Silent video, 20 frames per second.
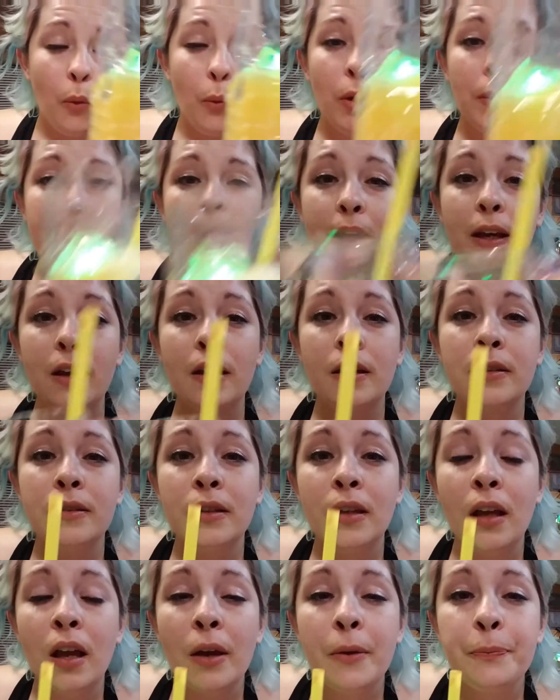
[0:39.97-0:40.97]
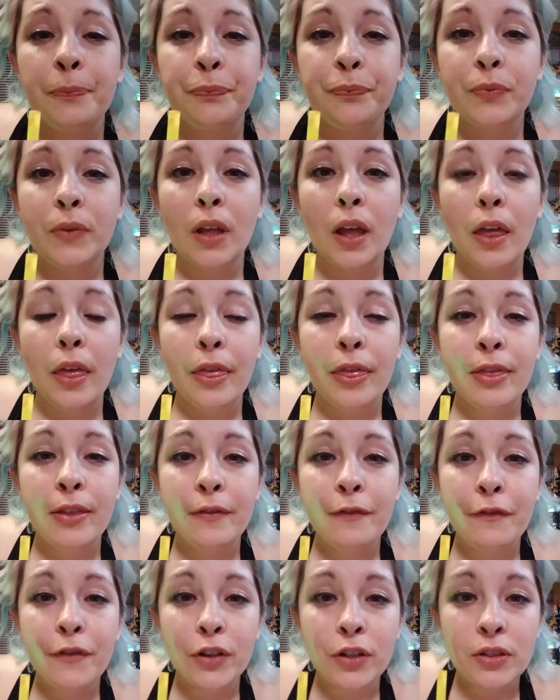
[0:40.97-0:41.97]
Well, because
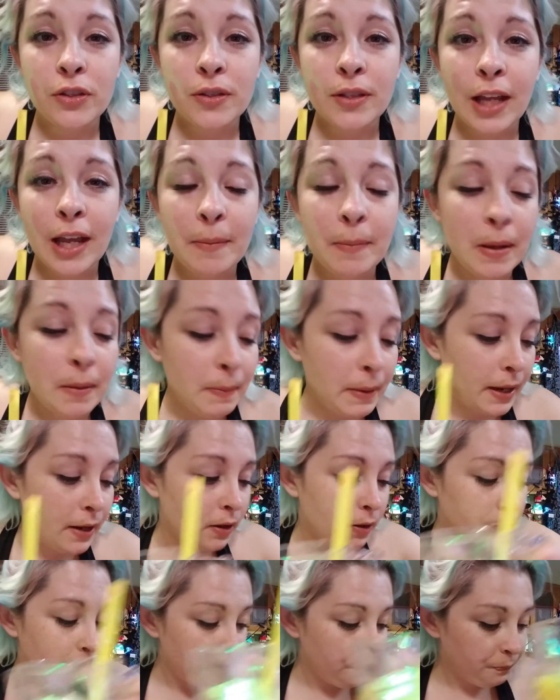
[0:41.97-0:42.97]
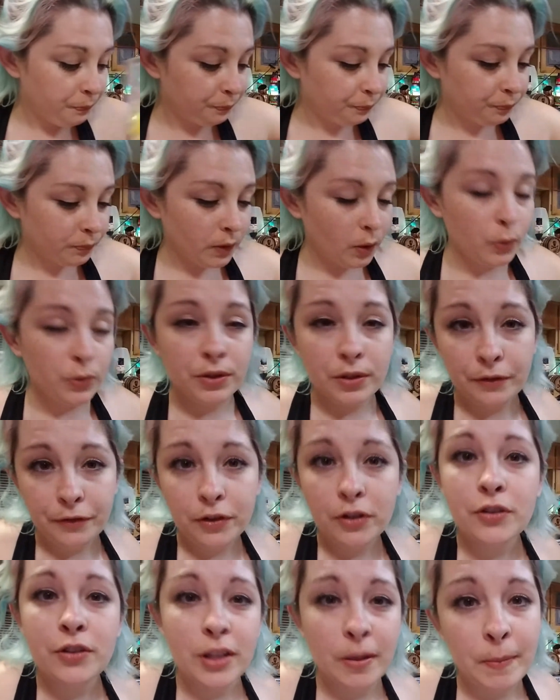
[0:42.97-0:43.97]
the first time I made them was the
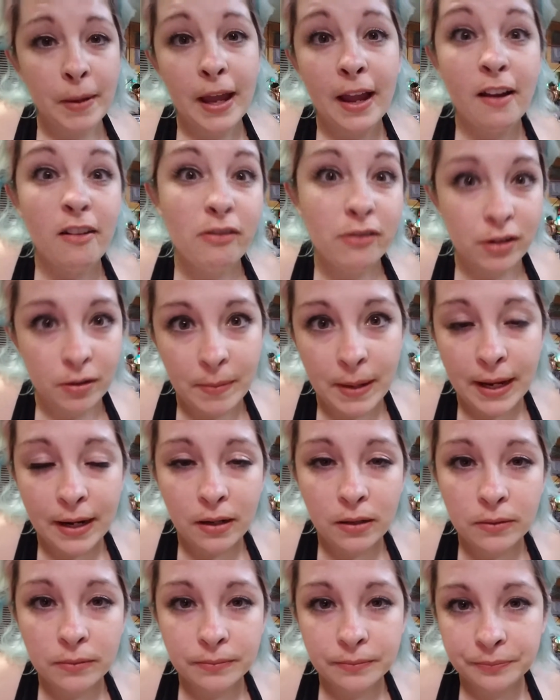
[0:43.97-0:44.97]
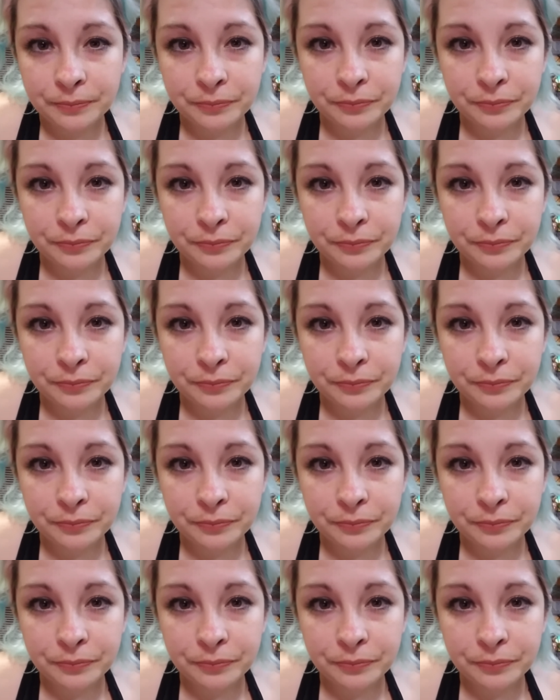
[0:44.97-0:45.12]
first time I ever made them.